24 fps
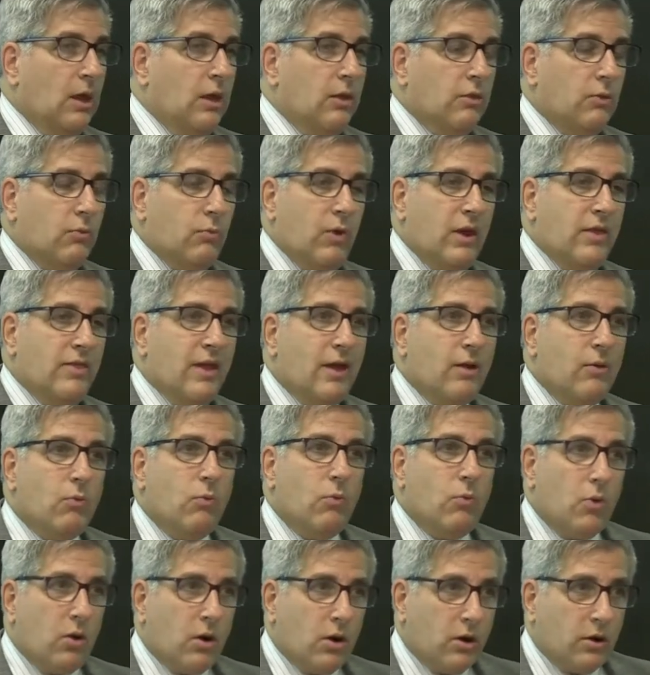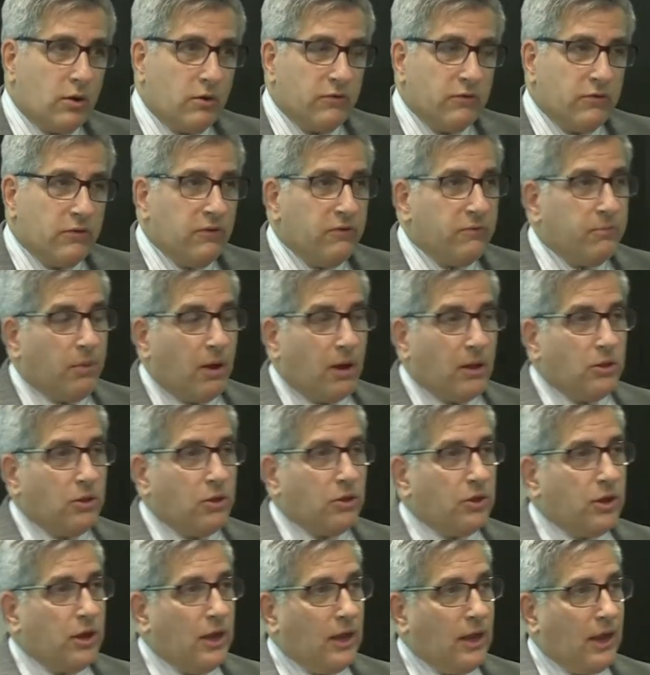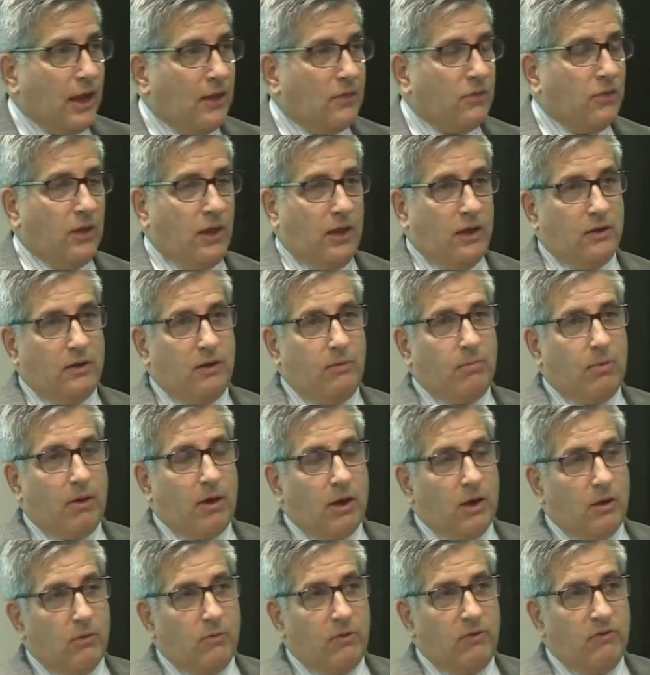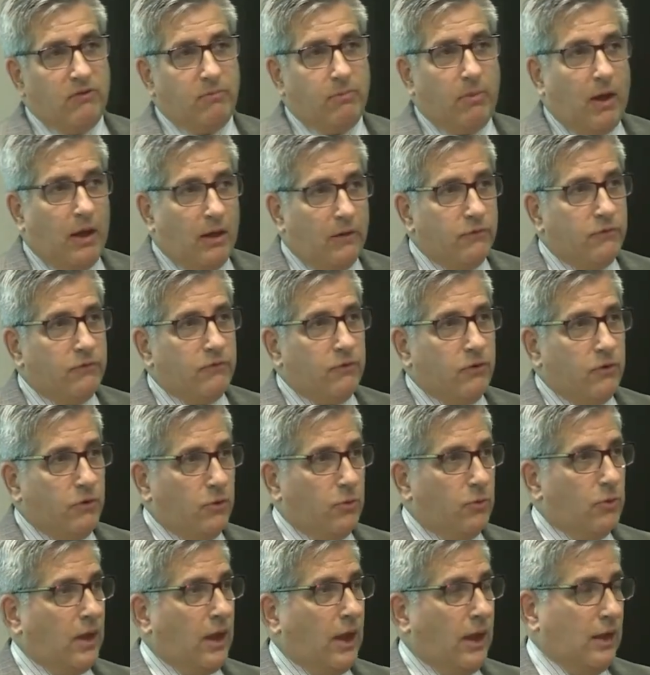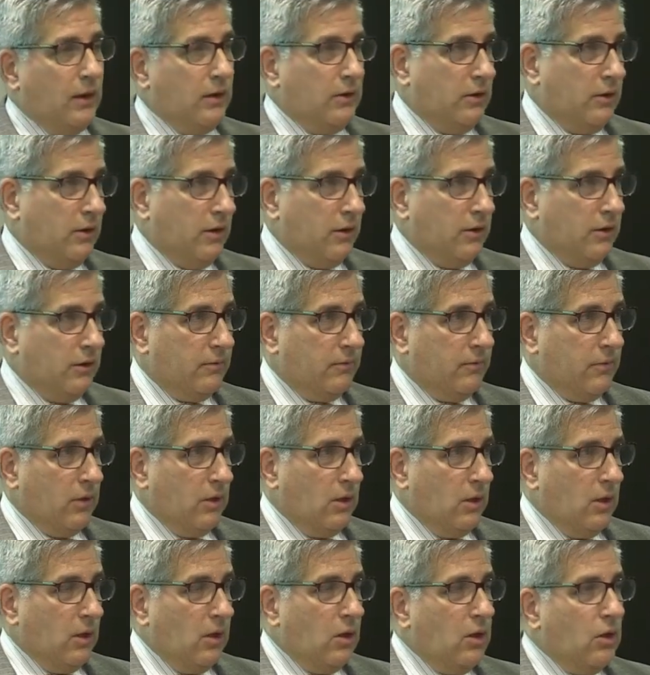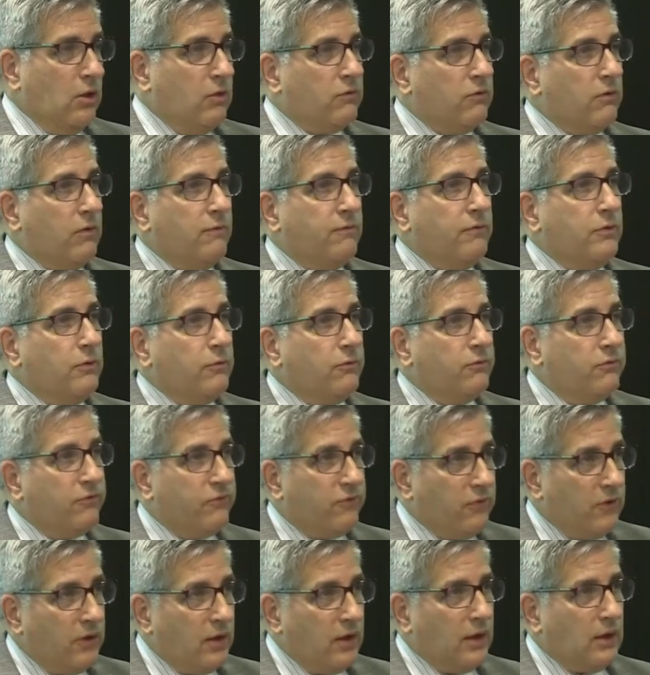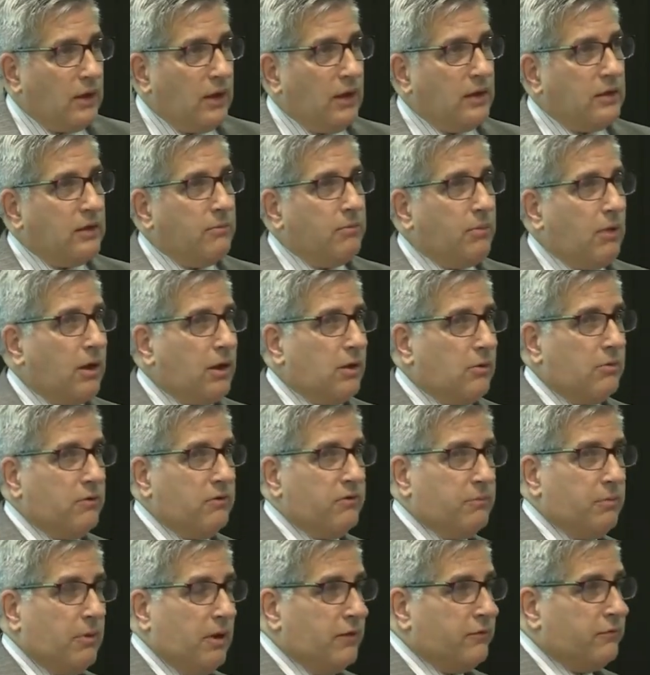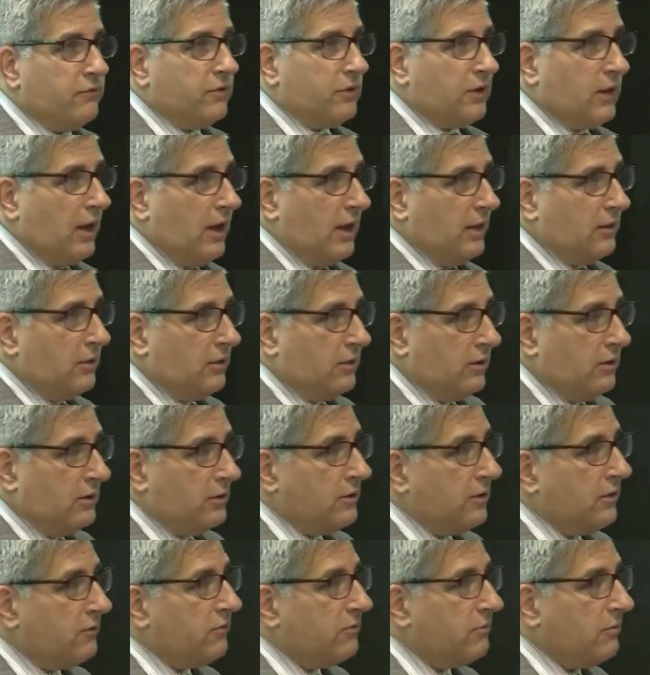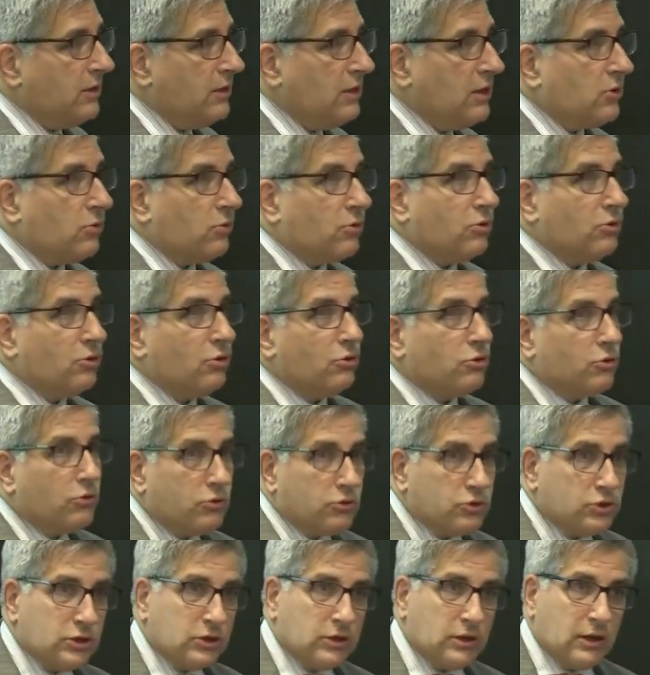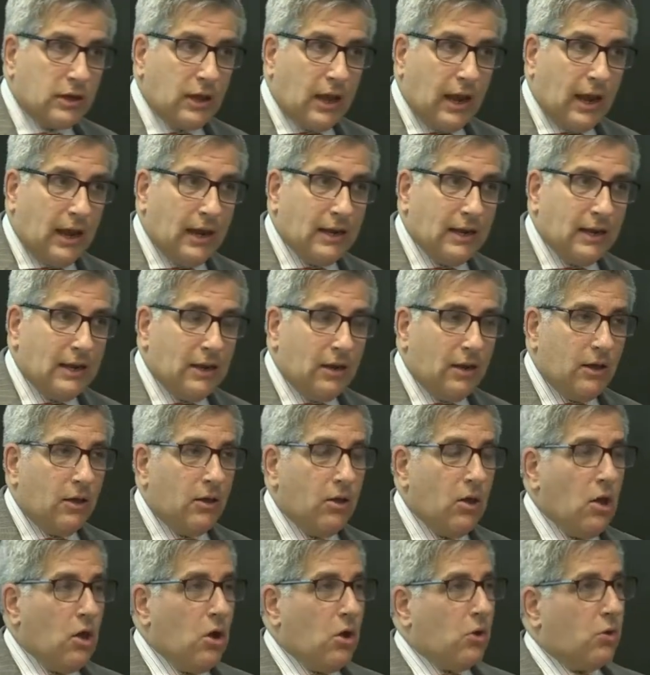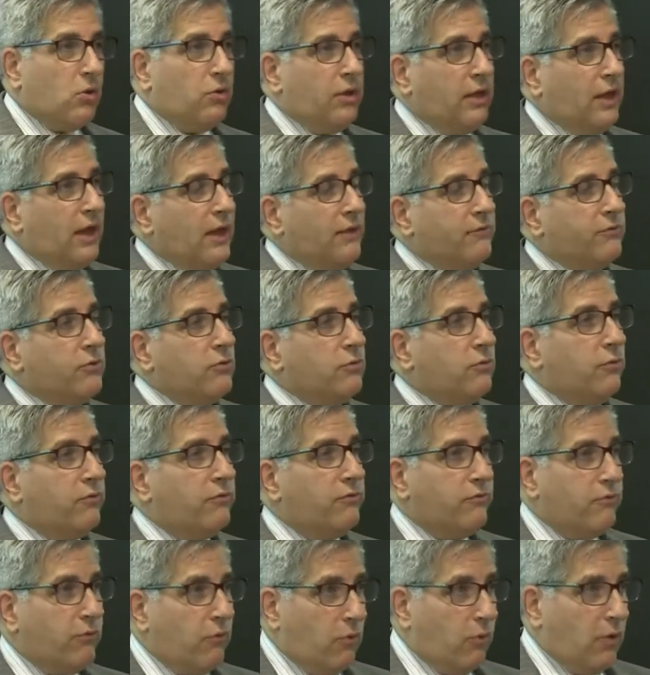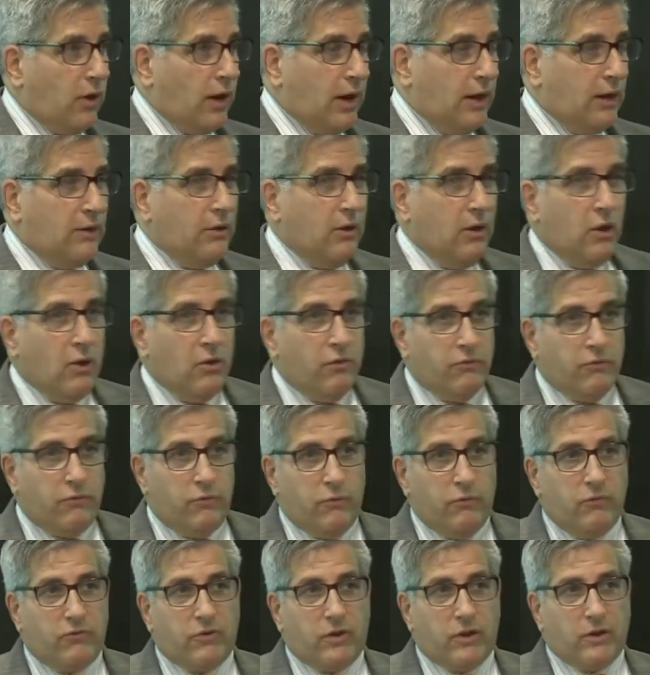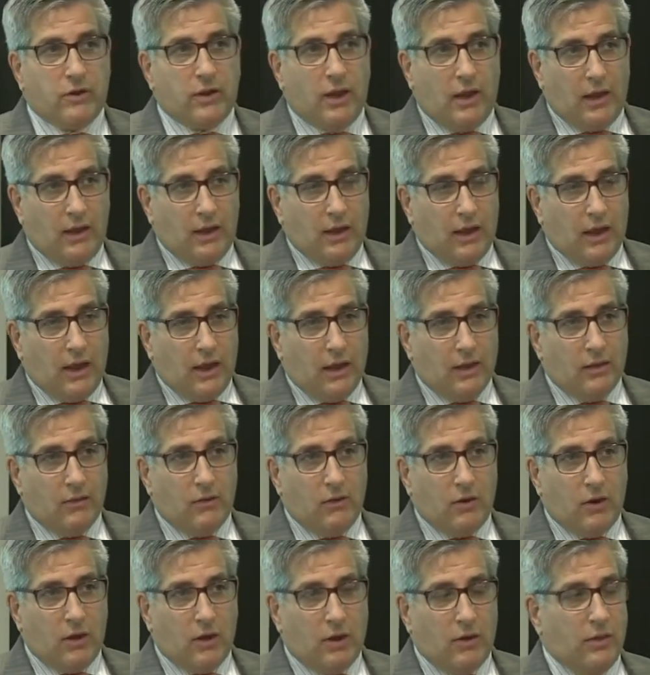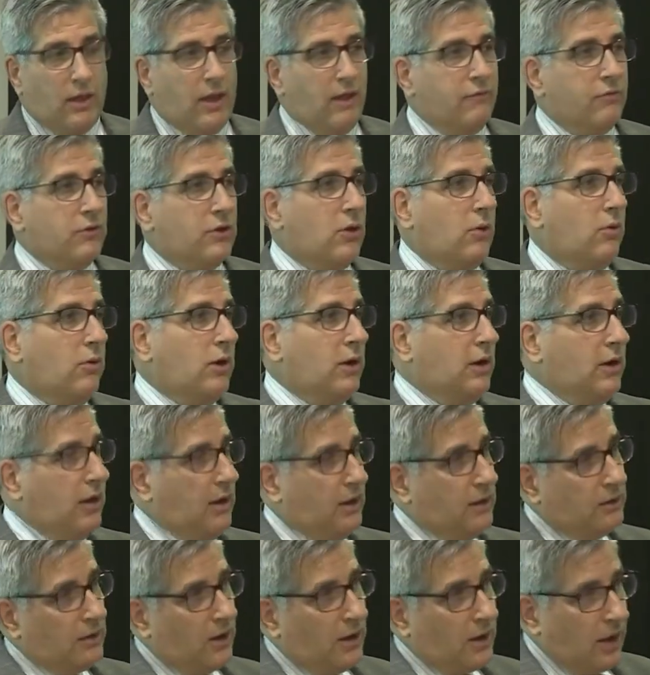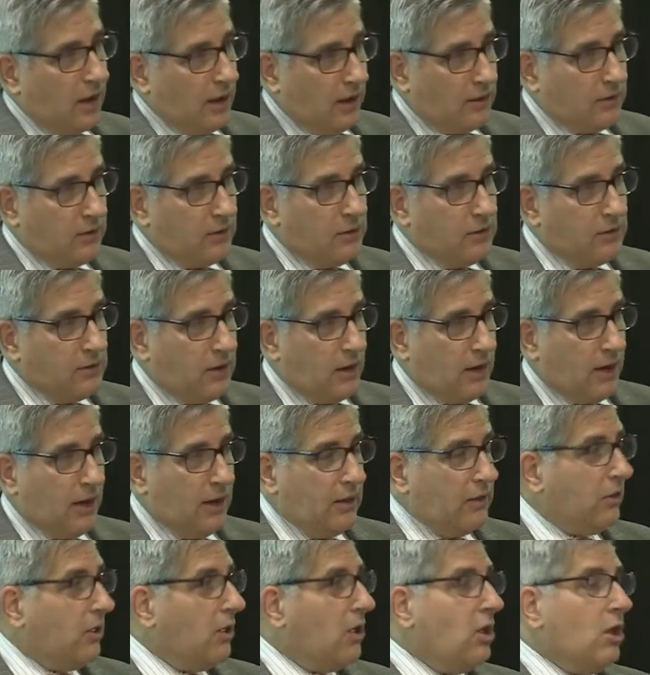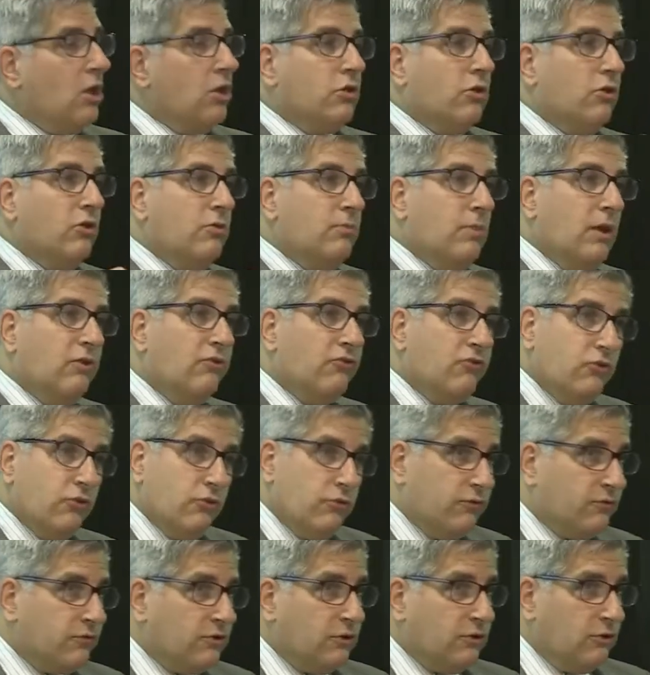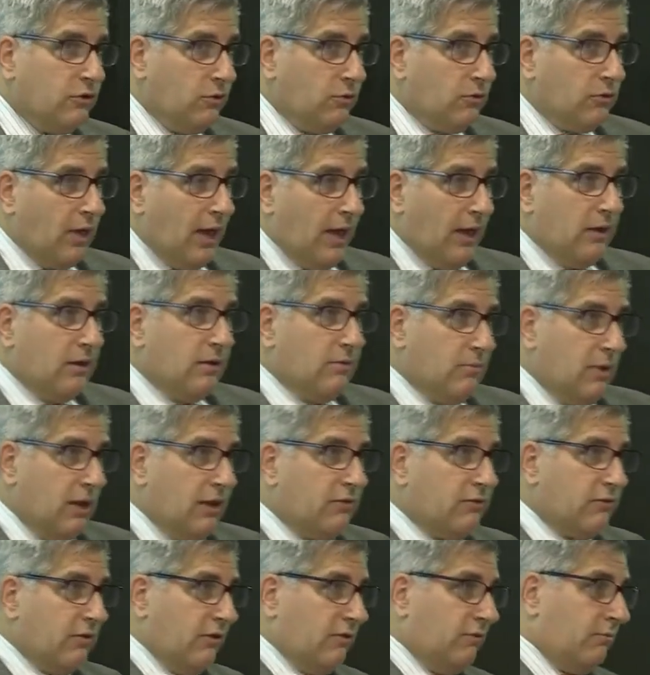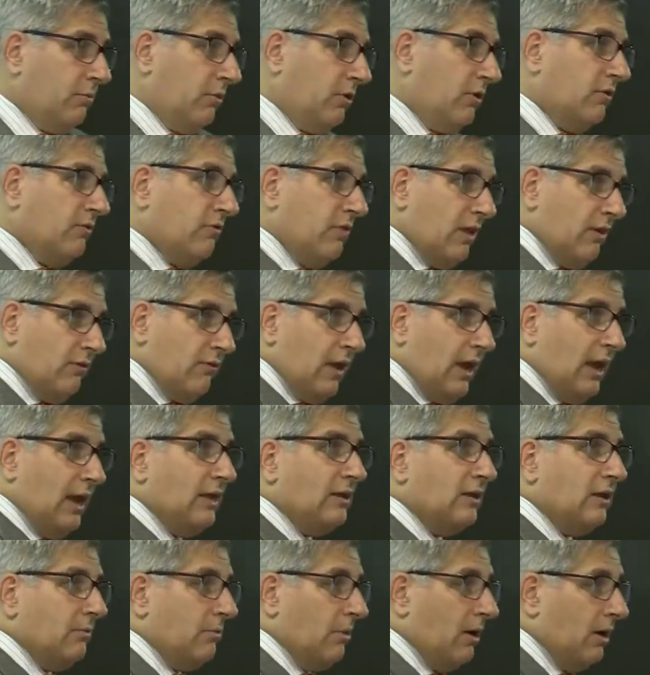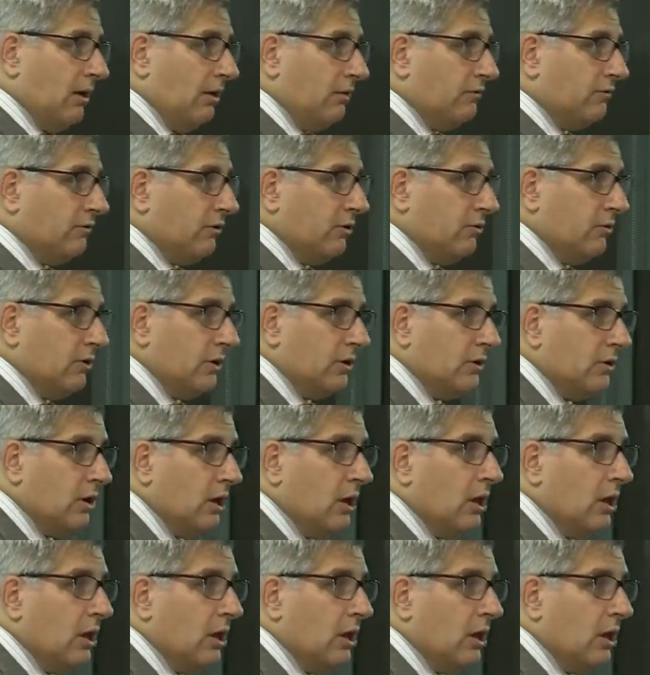The way that works is by looking at the antibody response to Candida. So if you see an antibody response to Candida, it doesn't mean they're allergic to Candida or they have to avoid foods containing Candida and they have to go on an anti-Candida diet, though you may choose to do that, and it makes sense because they have antibodies to it.